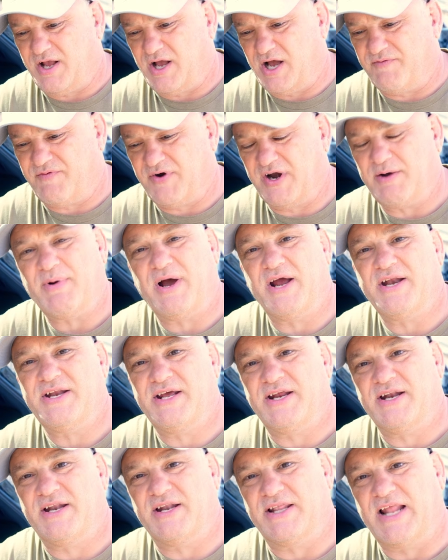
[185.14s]
A friend of mine
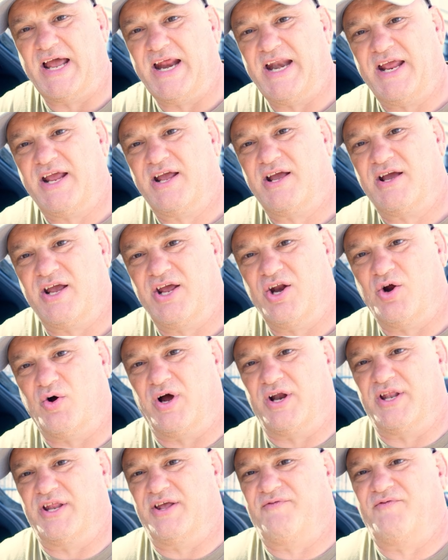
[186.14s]
did lighting,
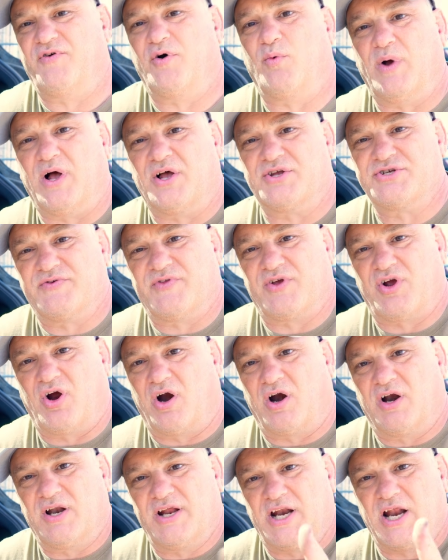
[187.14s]
on the footwells of the
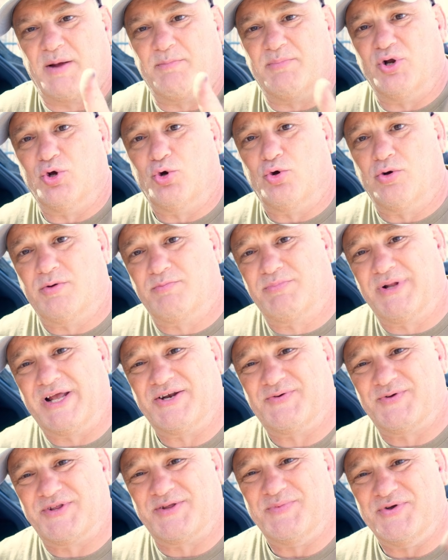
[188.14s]
car, lit up blue,
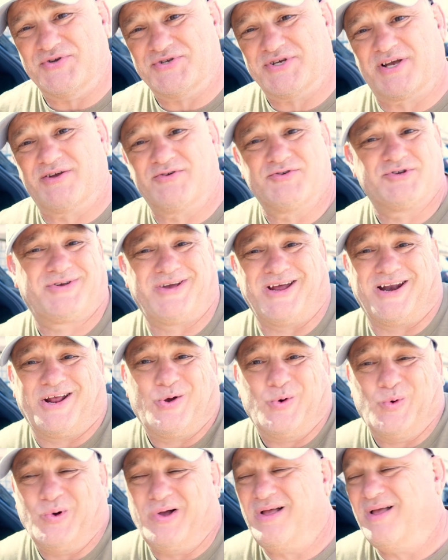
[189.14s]
blinked with the music. It's kind of
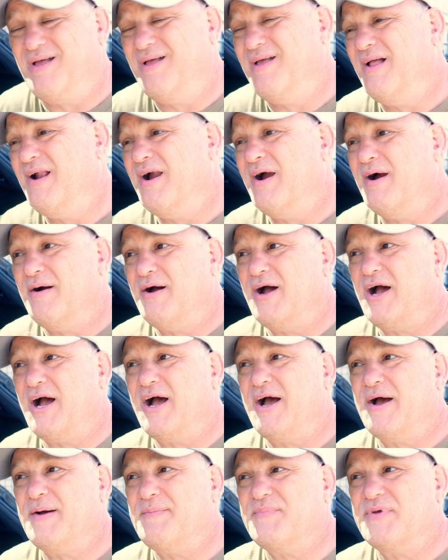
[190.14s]
cool.
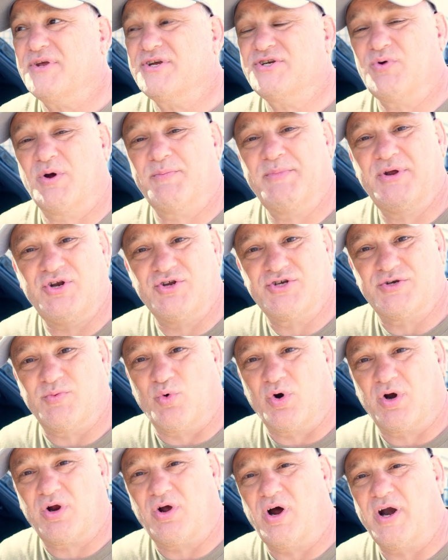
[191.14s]
She wanted me to do some
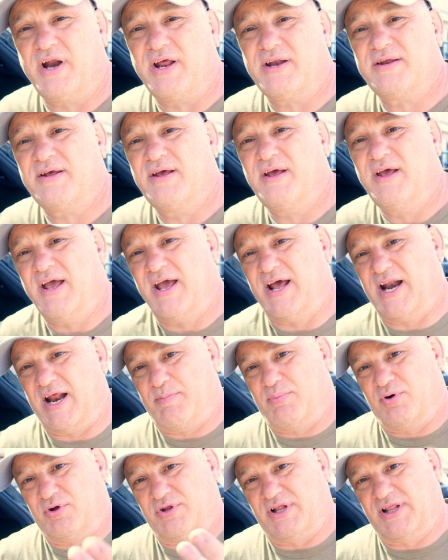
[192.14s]
work on it, and I
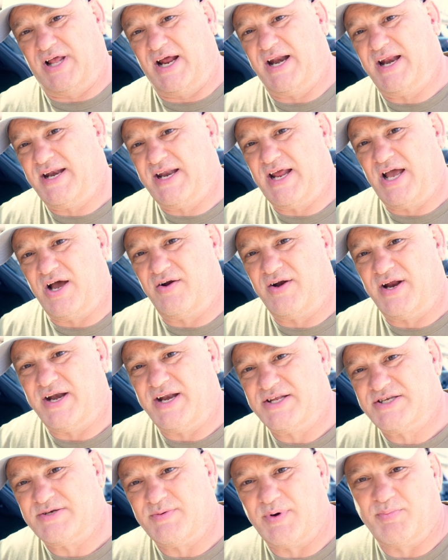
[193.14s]
pulled the lighting down. I
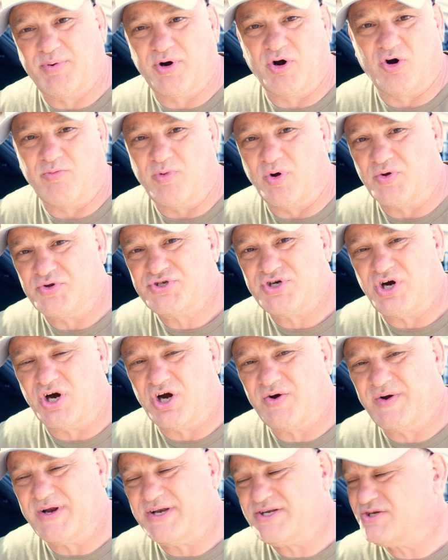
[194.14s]
put a remote
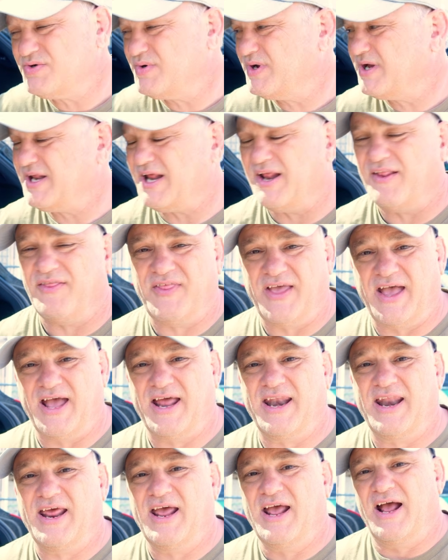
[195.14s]
starter into it, and
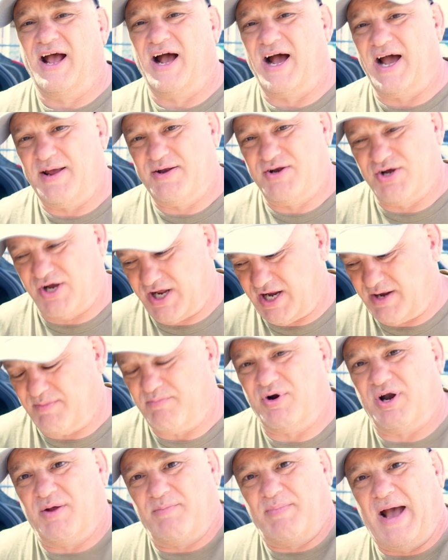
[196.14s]
then I took it and
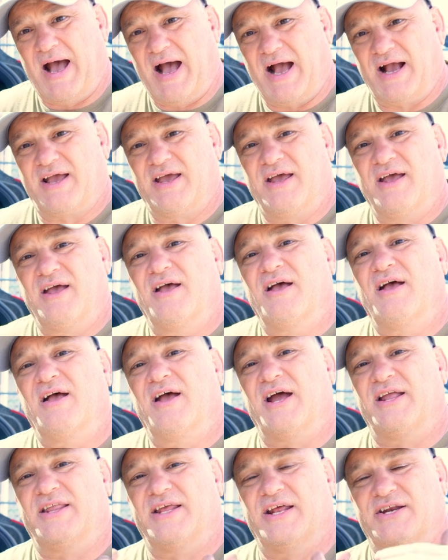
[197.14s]
put it back.
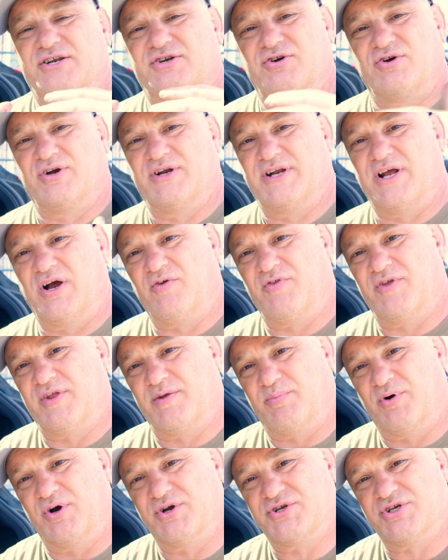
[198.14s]
And then it turned out that the
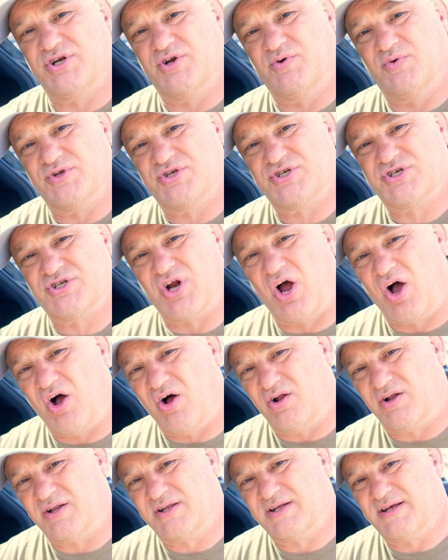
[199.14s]
person who
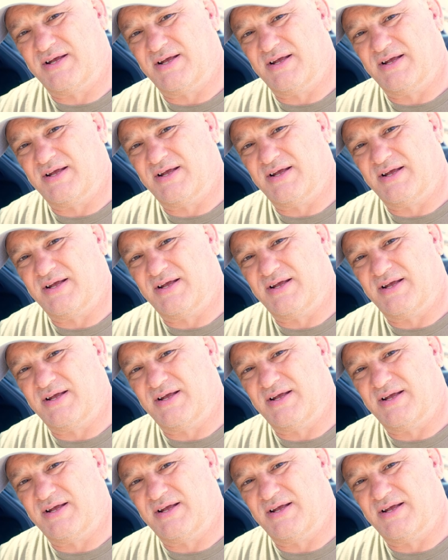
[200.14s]
installed